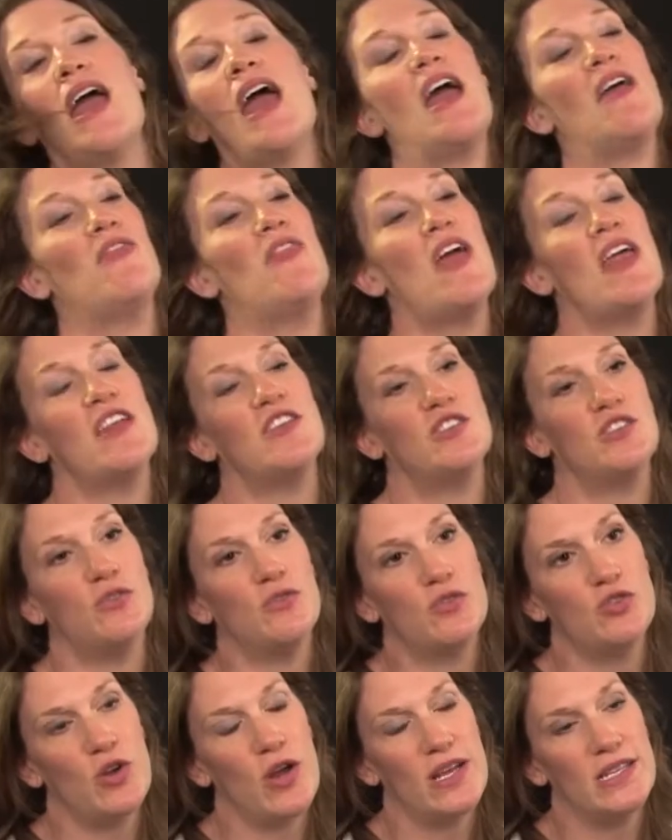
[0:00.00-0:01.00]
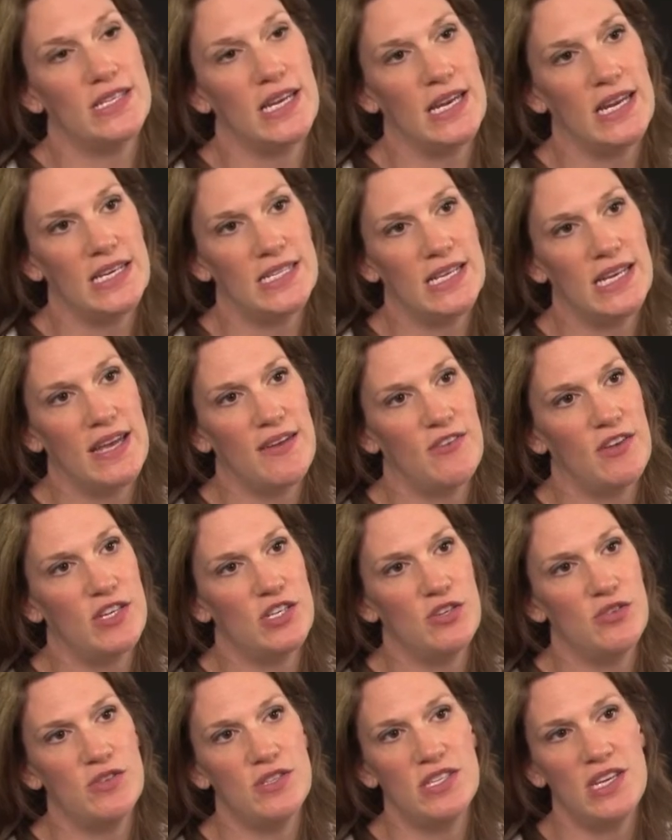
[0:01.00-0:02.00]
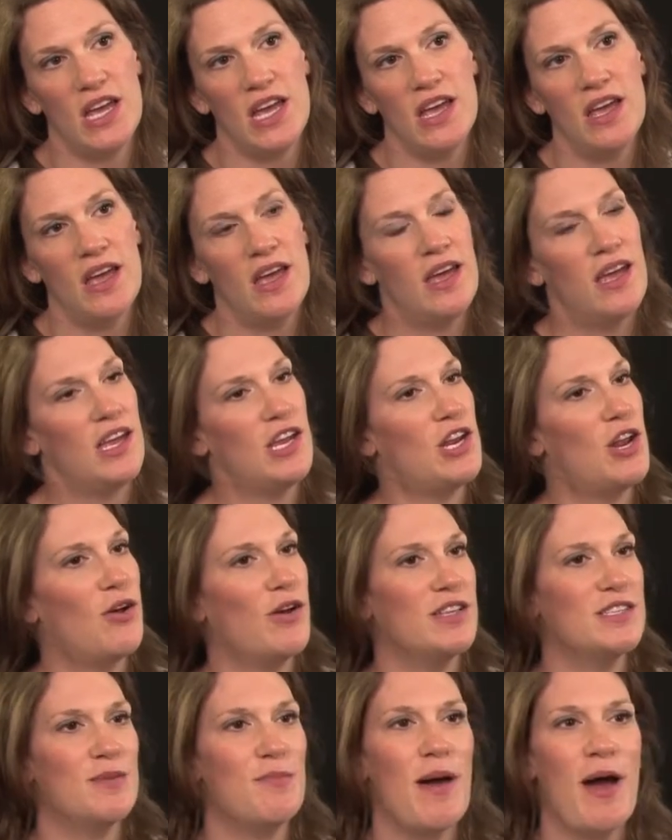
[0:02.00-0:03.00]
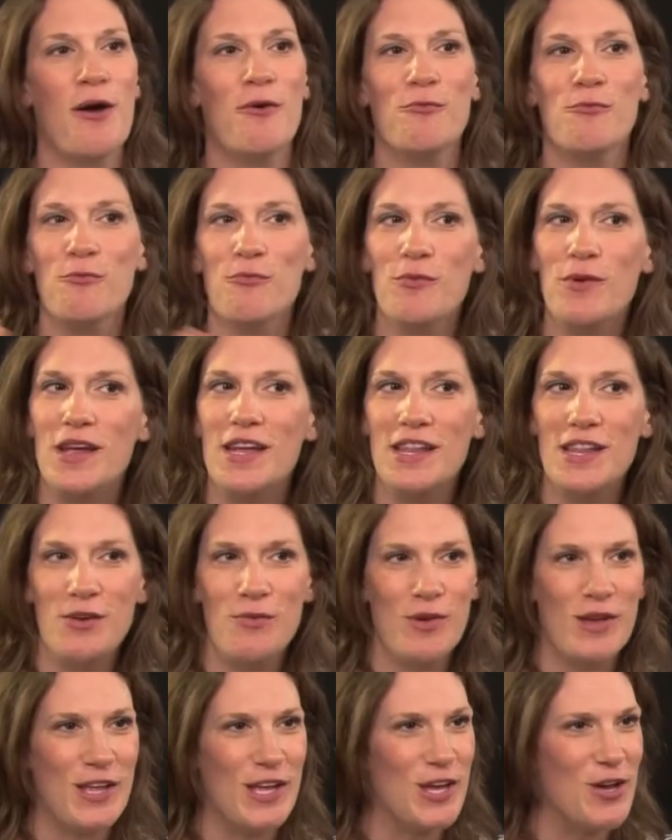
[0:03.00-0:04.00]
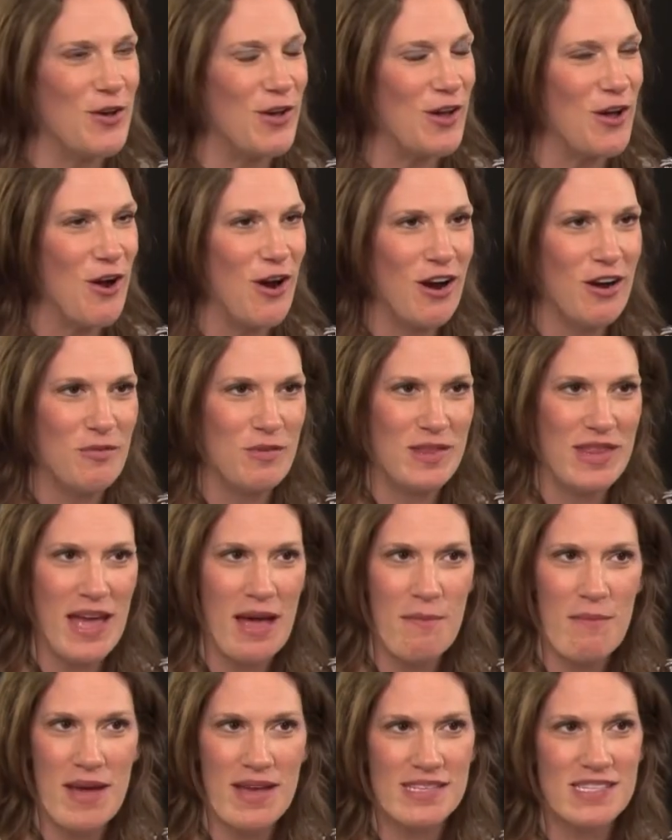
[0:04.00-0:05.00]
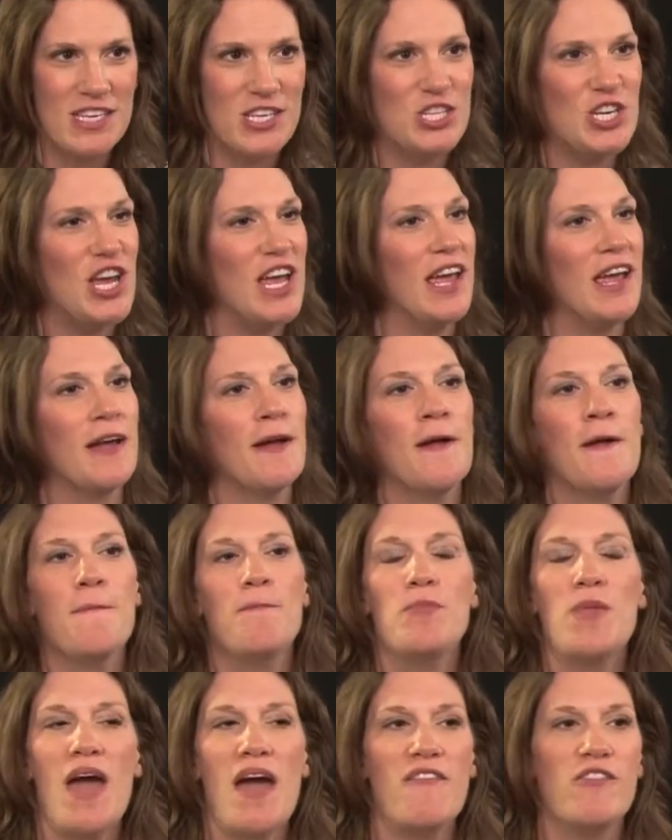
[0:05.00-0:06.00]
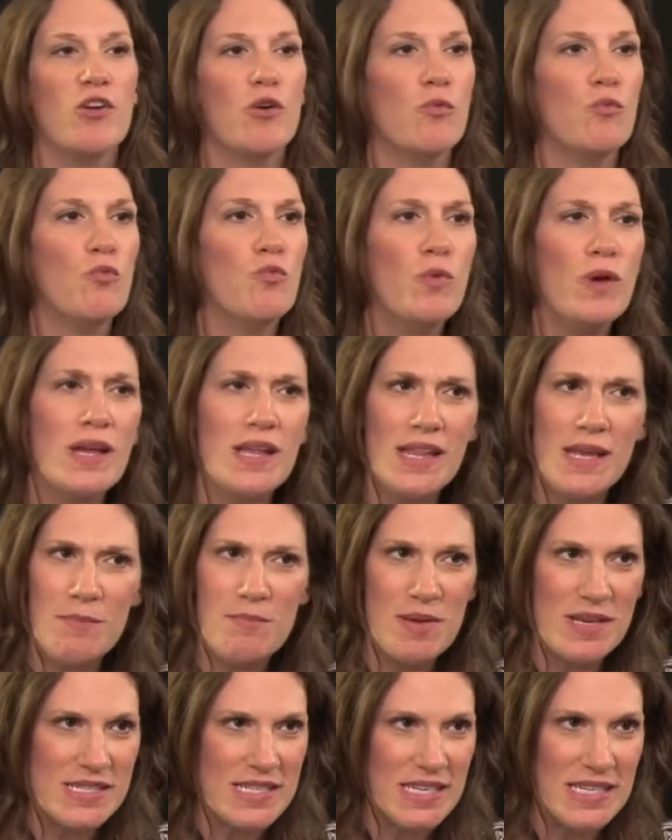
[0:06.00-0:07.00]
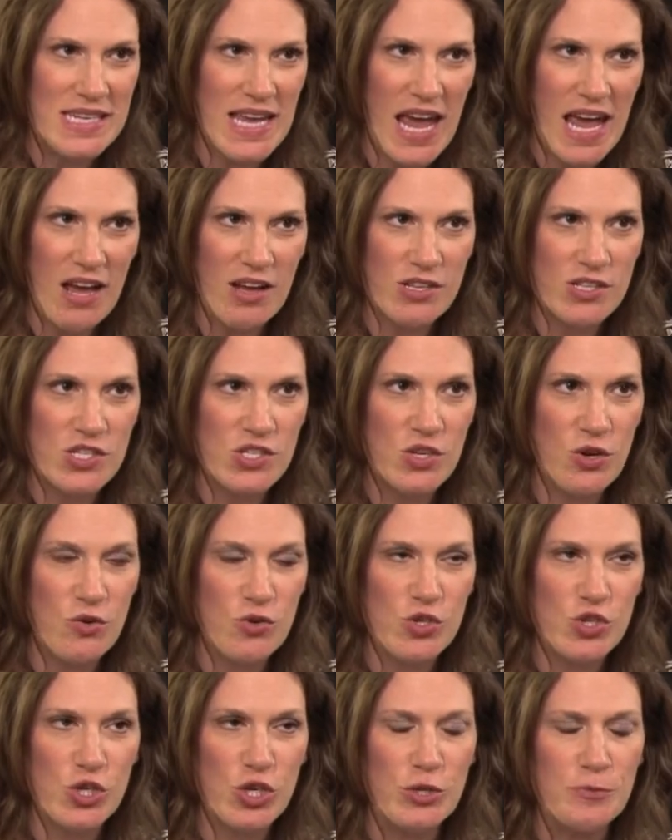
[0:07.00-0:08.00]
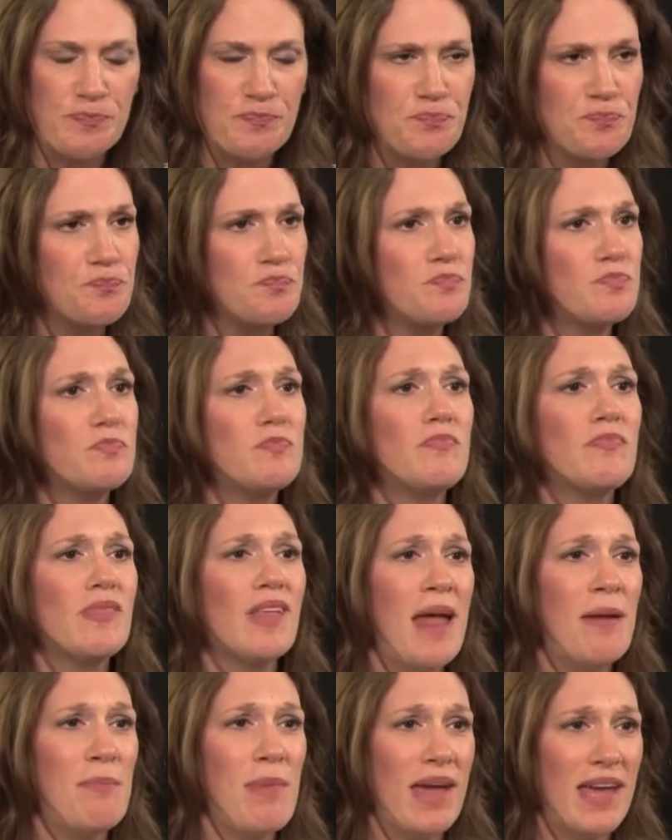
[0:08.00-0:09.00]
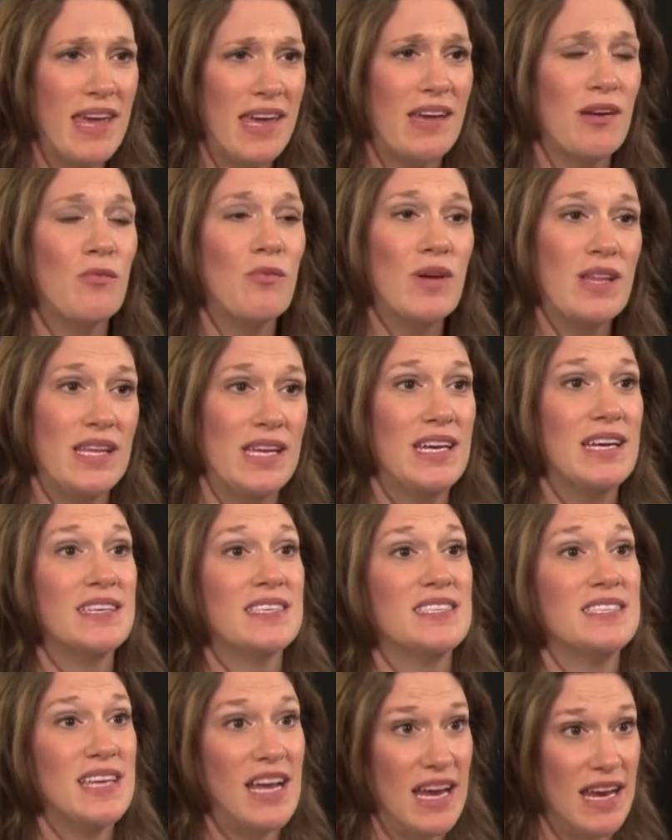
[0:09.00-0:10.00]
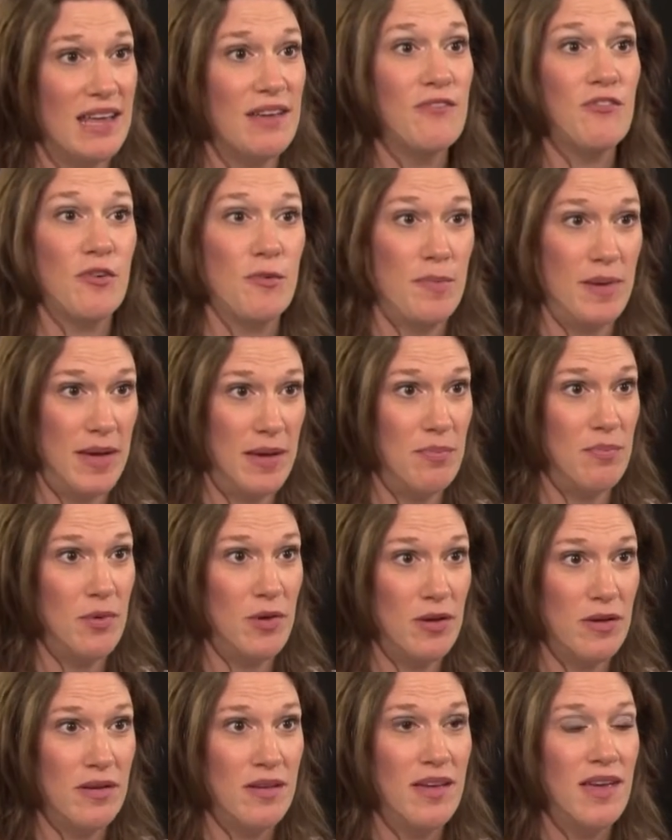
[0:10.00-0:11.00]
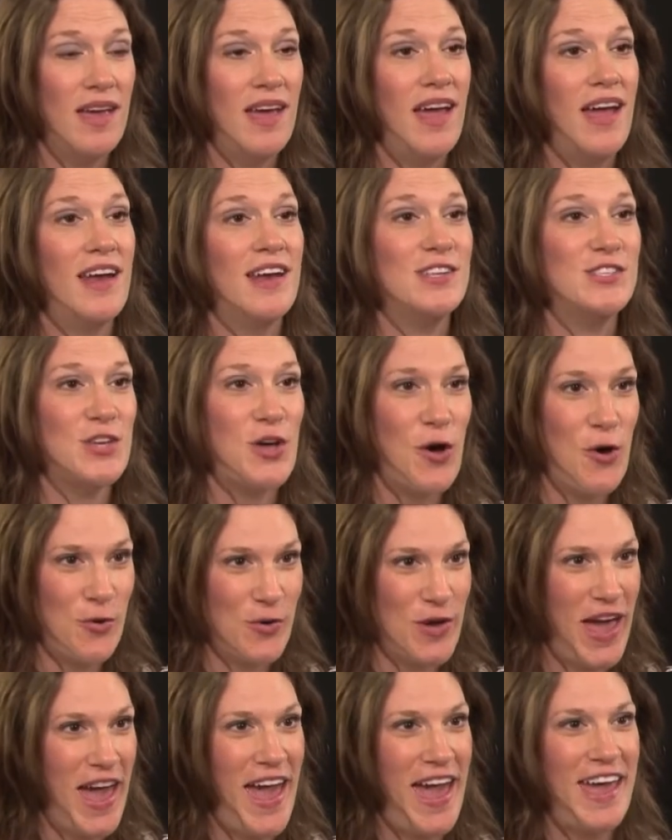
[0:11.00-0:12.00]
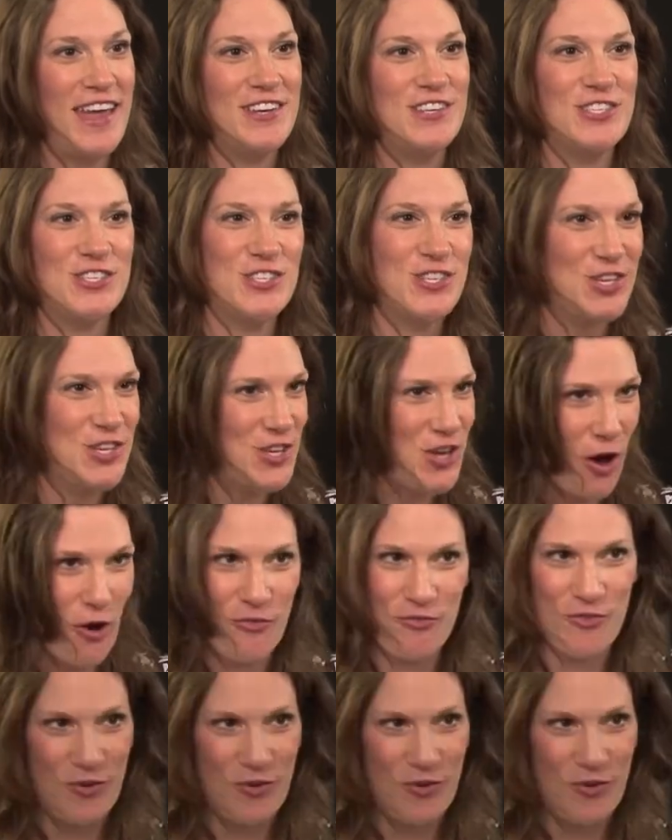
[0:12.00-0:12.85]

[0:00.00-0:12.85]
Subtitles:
And then as you translate into Giving Tuesday, you know, it's about really, really going hard with that messaging, having a really busy day on social, and making it really exciting for people. And it's okay, just go